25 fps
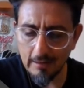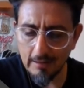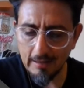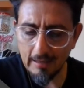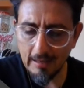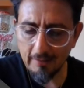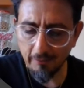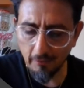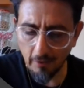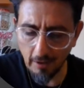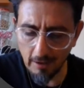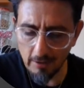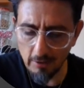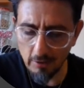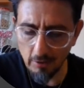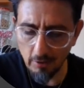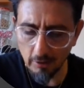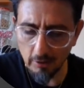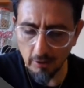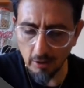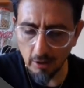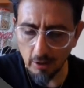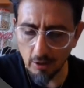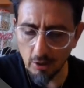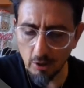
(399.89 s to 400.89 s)
If I
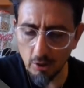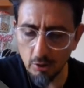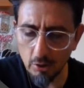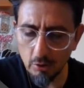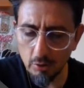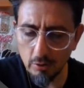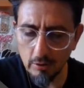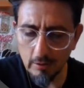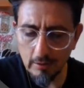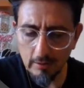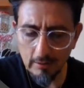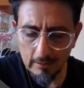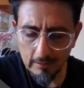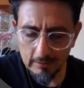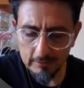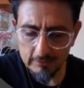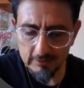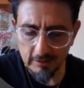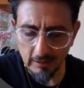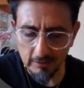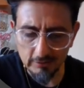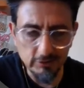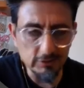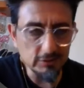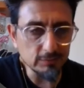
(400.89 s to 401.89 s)
look at who, see,
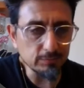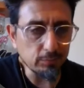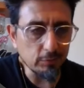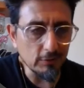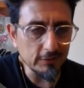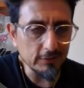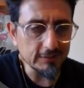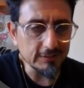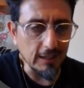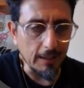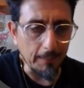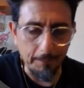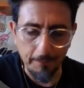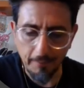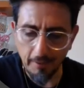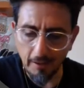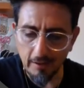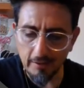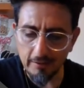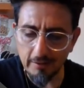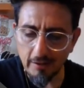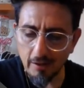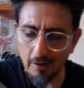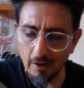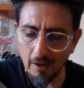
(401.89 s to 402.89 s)
I just press that
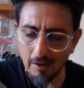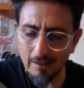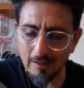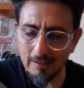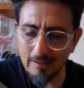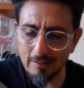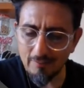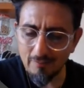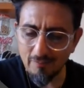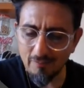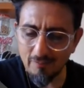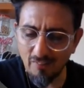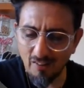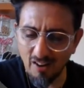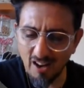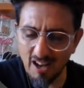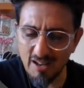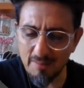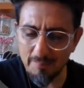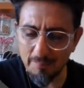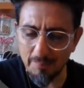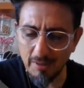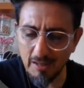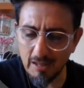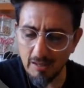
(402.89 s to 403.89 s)
button and I can
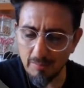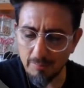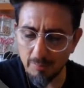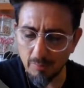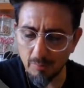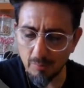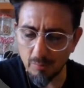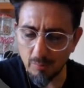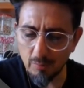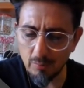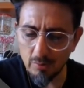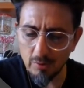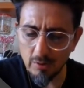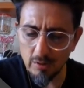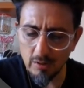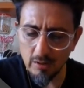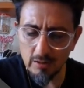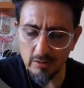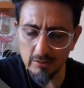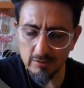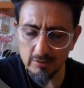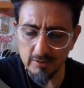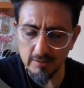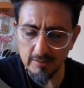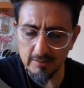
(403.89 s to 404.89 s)
invite people
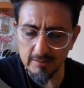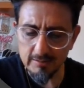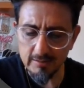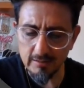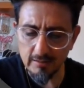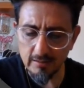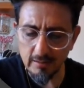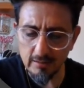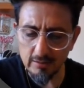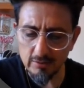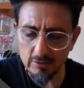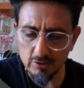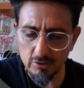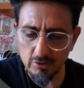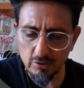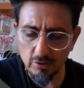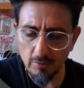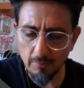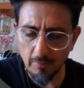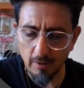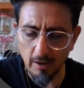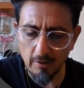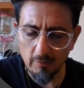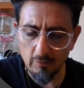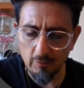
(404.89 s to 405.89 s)
to
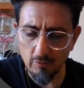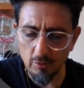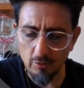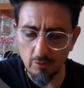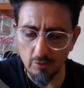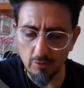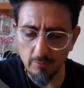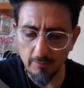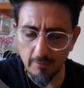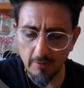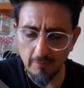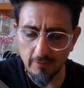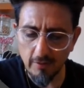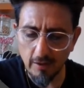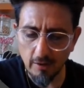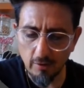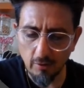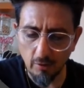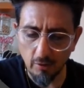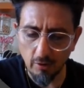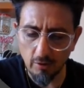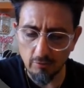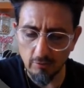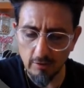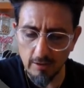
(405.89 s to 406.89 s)
my room if they've got
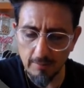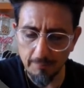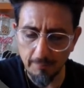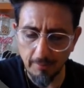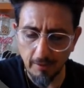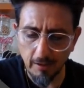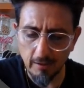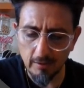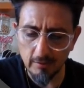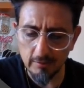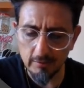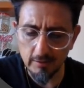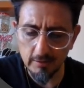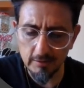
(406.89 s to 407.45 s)
a green button.